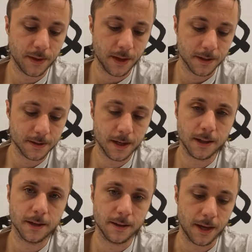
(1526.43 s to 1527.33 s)
and
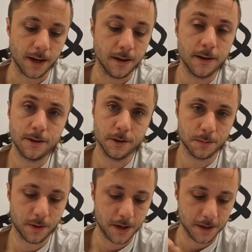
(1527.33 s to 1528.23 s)
tell it that you're
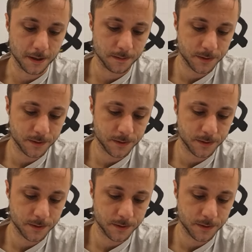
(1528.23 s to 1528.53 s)
braking.